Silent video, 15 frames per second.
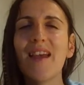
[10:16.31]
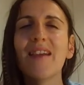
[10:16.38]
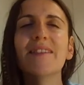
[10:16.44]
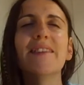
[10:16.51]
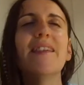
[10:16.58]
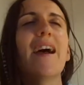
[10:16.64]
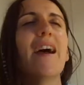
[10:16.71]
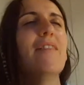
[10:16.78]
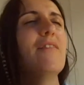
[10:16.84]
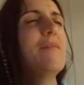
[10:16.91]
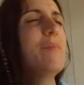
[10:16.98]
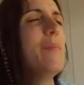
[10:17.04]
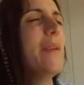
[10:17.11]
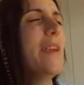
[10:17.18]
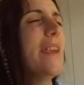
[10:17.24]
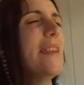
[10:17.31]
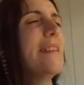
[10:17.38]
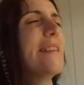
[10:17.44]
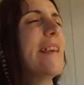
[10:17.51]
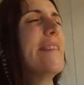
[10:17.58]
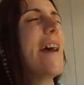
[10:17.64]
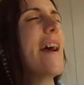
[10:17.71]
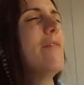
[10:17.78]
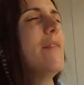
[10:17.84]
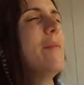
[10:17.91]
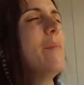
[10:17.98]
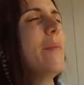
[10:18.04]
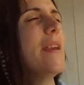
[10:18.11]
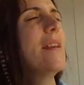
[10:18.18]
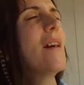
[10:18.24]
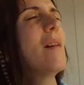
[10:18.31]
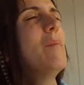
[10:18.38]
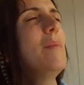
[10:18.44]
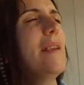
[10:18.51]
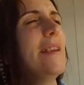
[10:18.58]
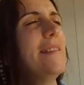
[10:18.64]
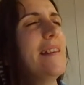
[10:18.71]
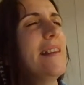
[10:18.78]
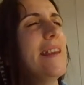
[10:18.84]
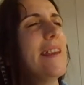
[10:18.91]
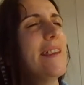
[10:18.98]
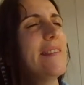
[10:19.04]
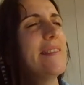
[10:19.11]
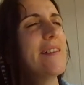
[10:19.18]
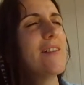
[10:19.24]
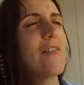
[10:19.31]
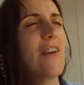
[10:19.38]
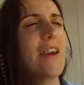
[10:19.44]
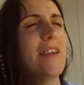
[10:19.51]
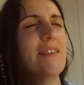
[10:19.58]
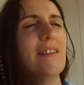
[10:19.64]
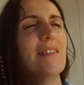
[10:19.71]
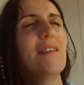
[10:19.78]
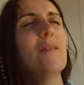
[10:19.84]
that haven't been completely integrated,